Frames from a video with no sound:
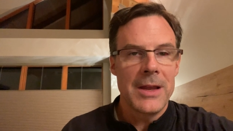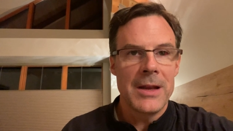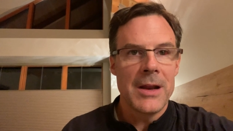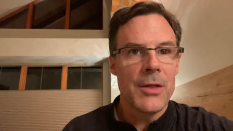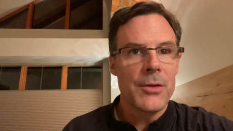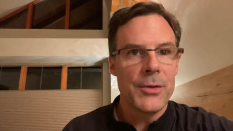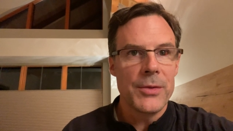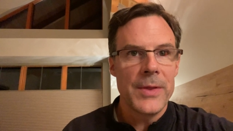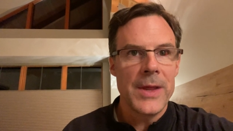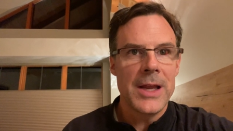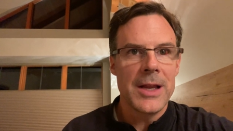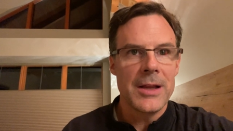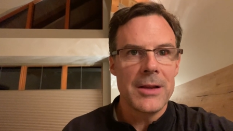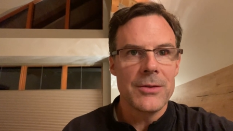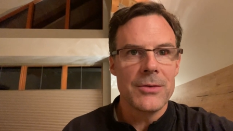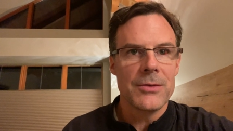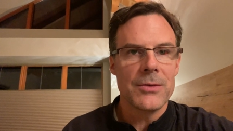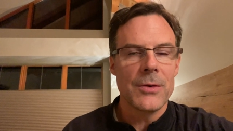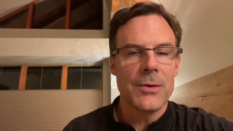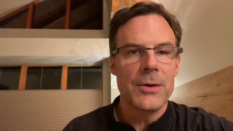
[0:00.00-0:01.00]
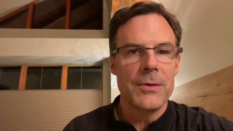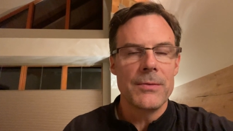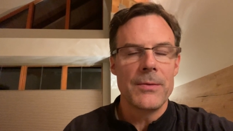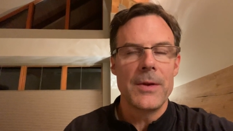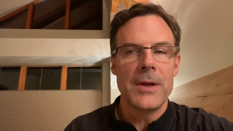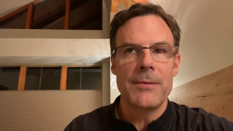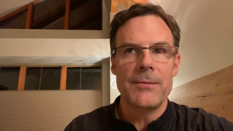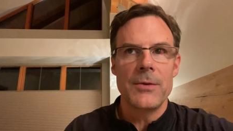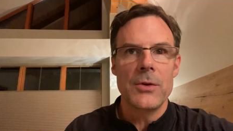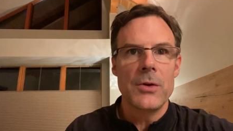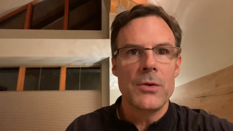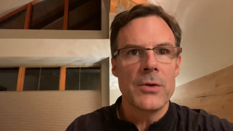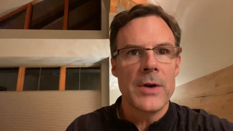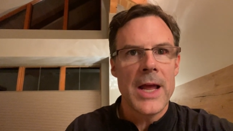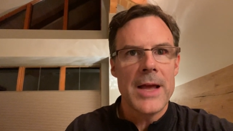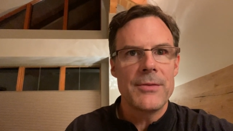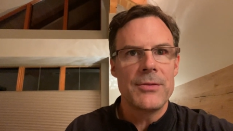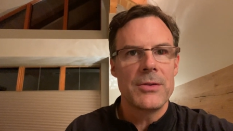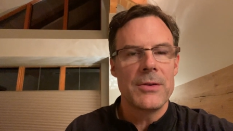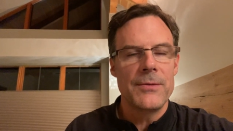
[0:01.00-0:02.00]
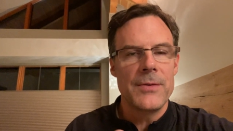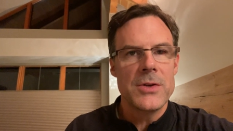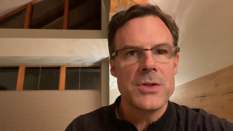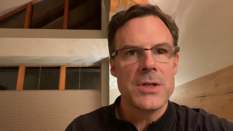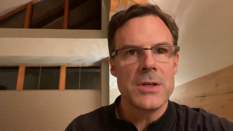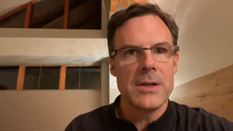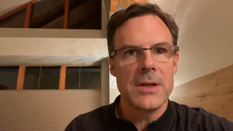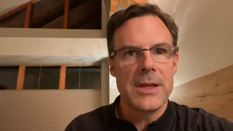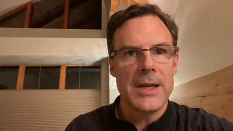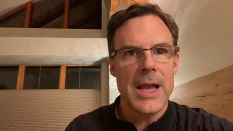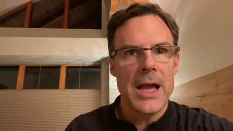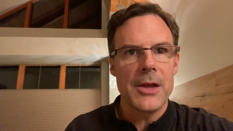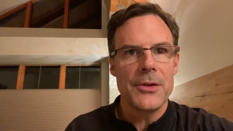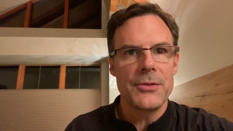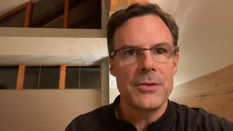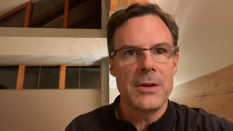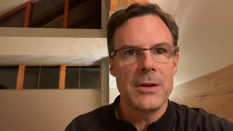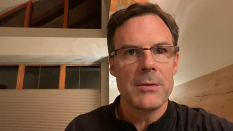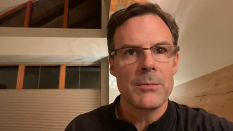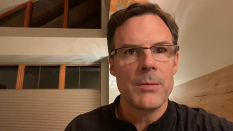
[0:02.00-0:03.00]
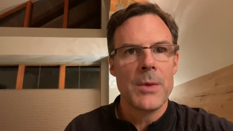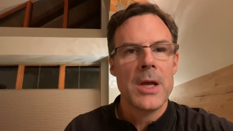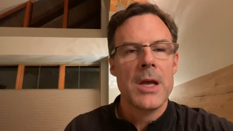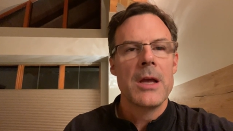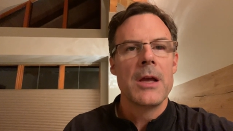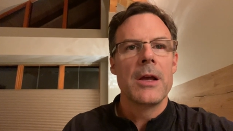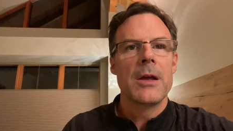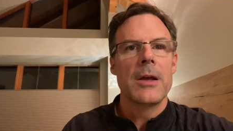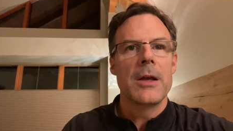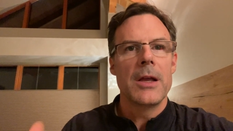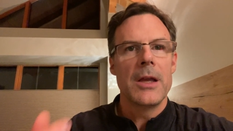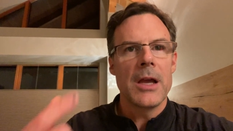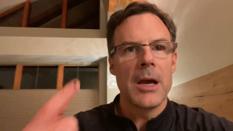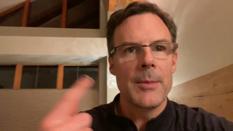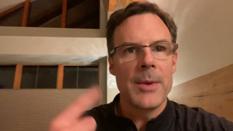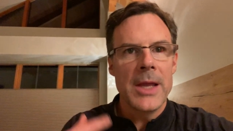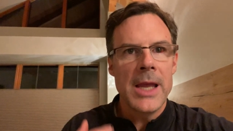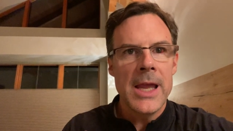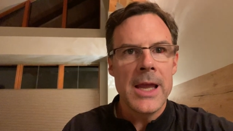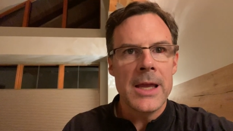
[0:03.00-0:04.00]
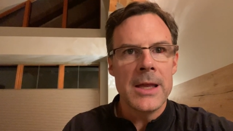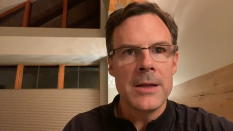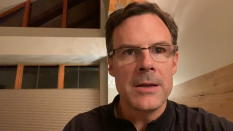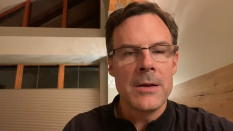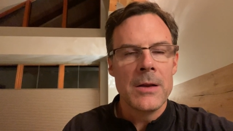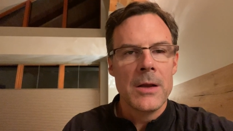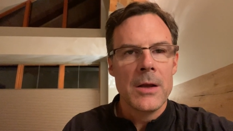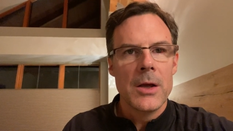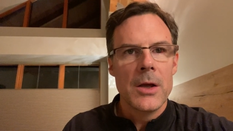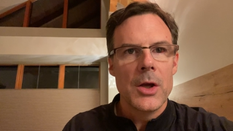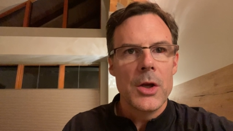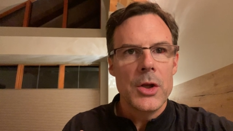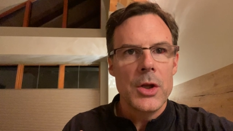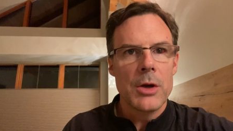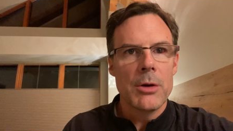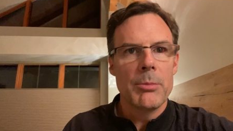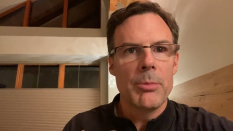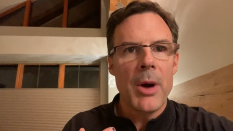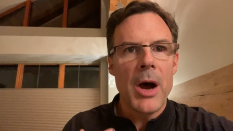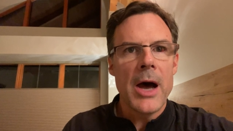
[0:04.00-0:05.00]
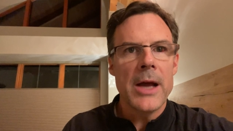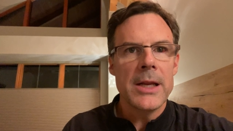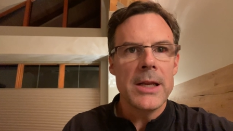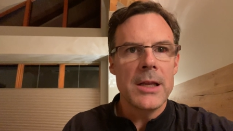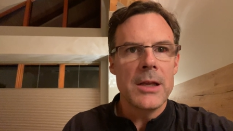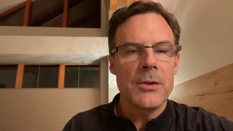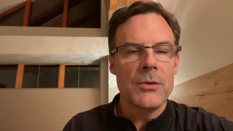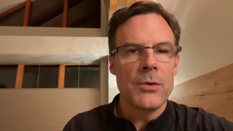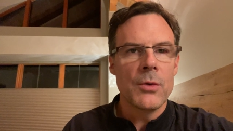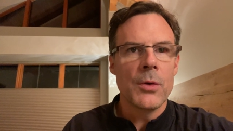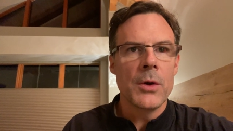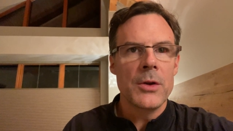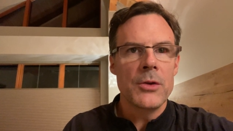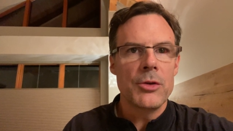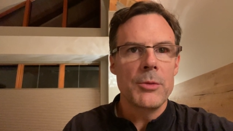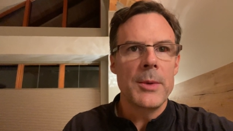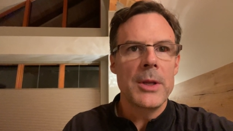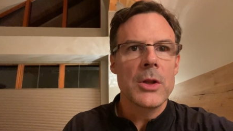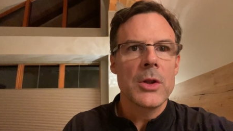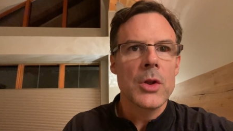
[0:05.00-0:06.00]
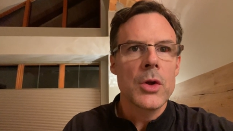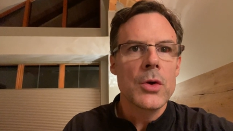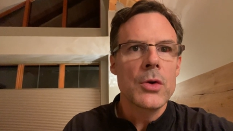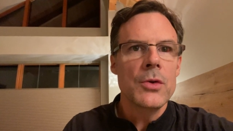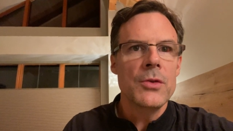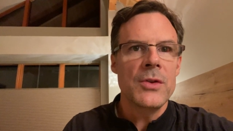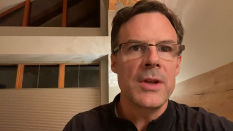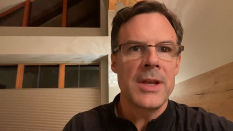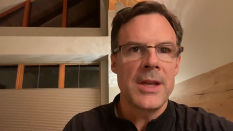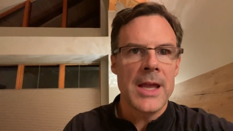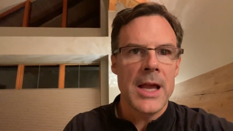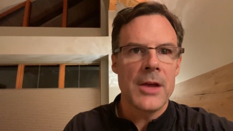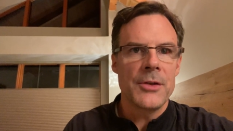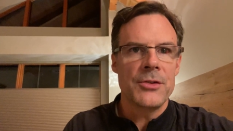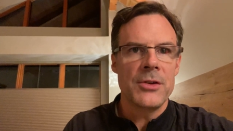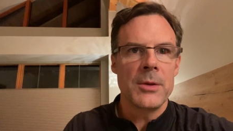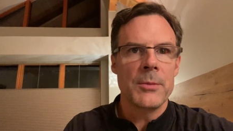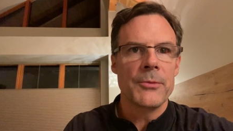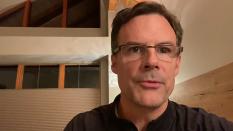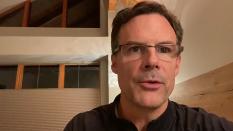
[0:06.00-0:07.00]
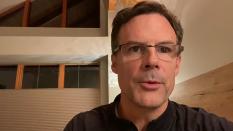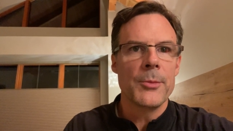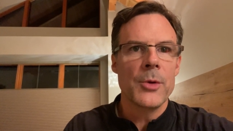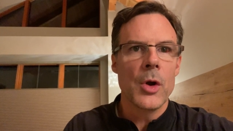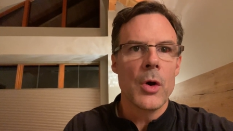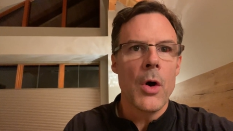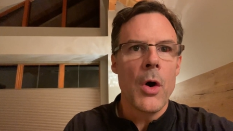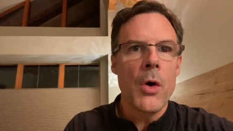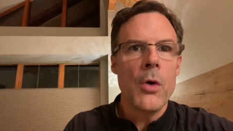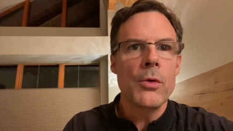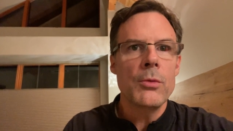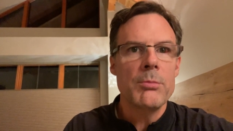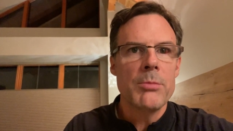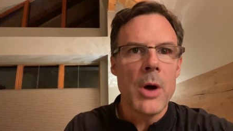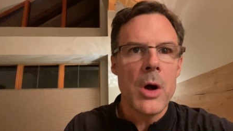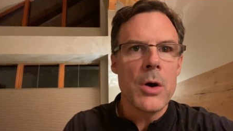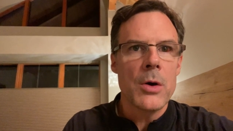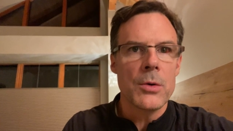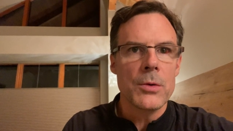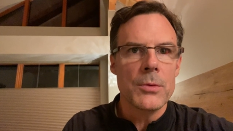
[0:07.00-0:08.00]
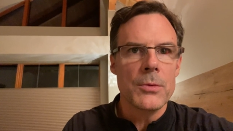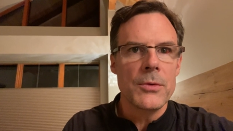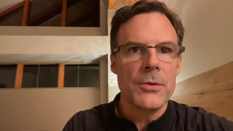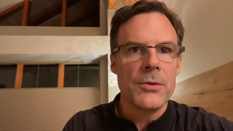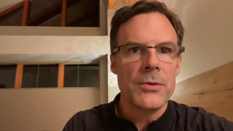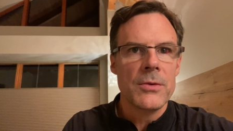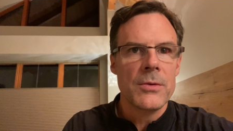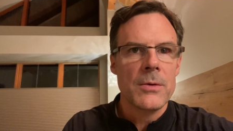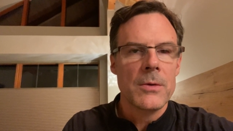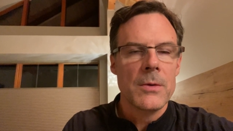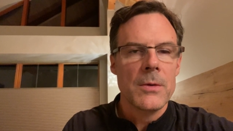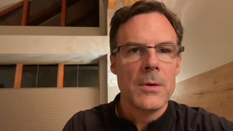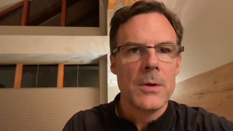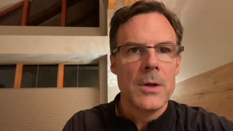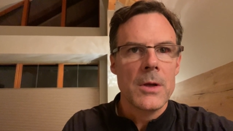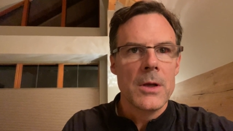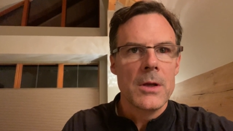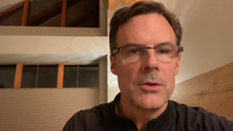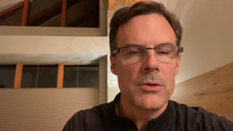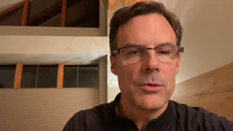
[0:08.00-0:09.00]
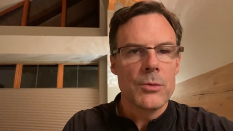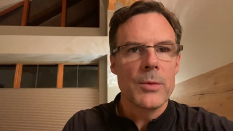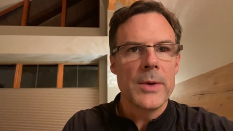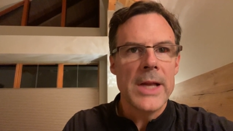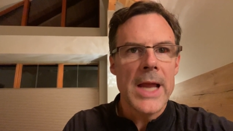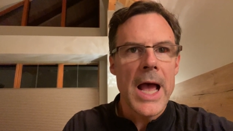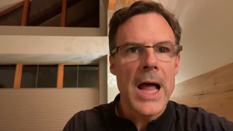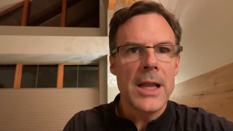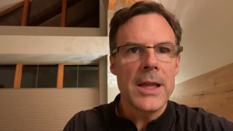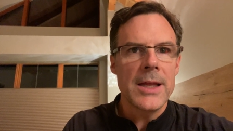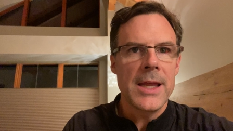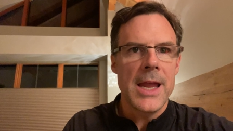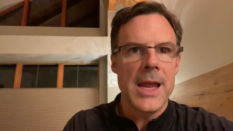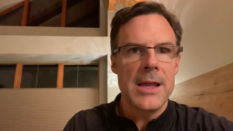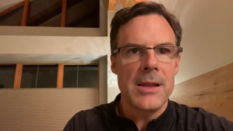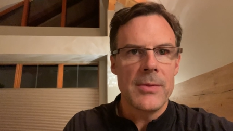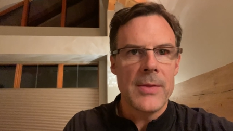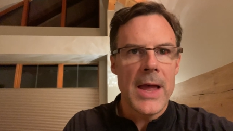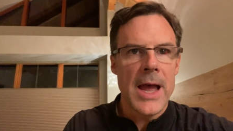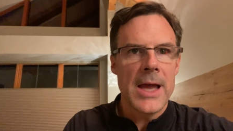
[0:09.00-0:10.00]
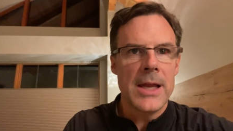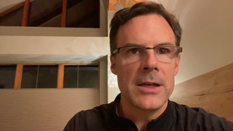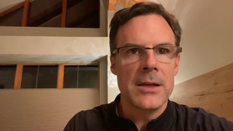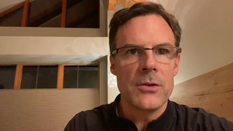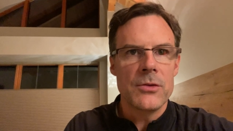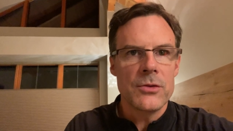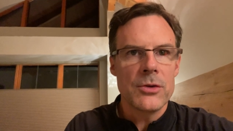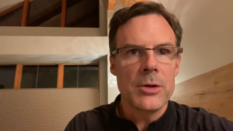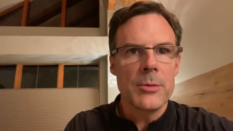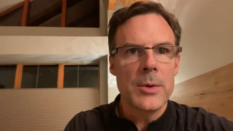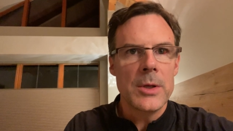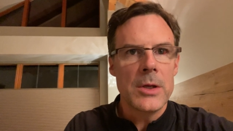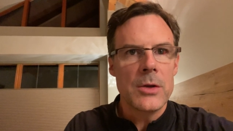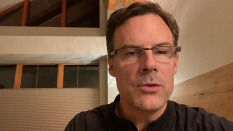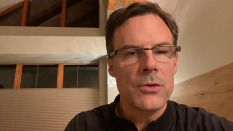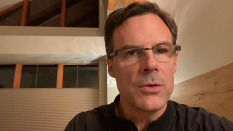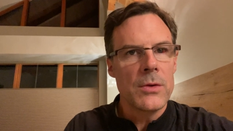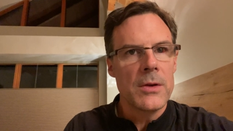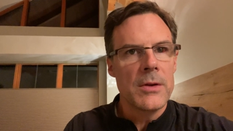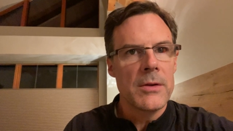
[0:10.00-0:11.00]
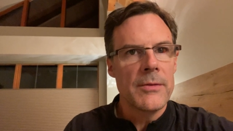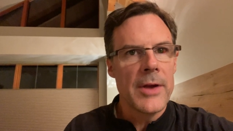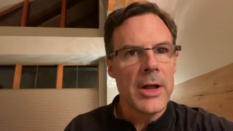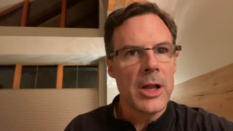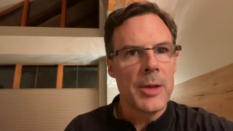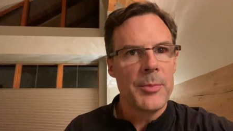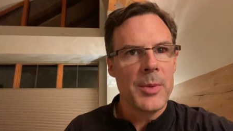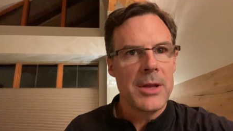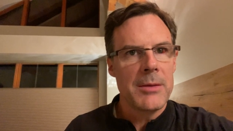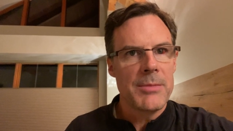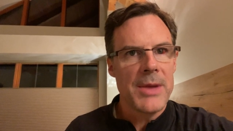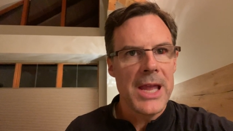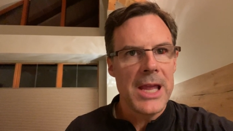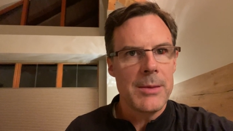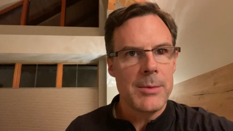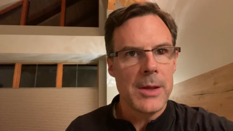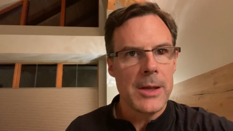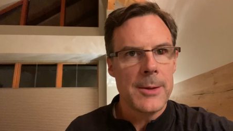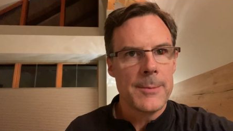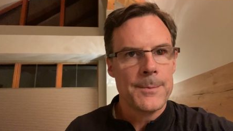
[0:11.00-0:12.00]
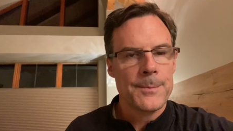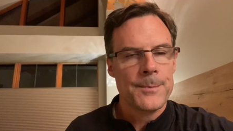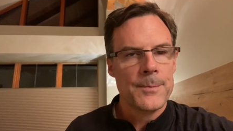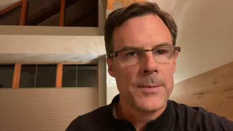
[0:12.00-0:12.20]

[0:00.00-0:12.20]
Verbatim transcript: And other things. So if, if you don't have sufficient calcium coming in, your body is going to be losing calcium from your own bones to reallocate that and distribute it to the developing baby.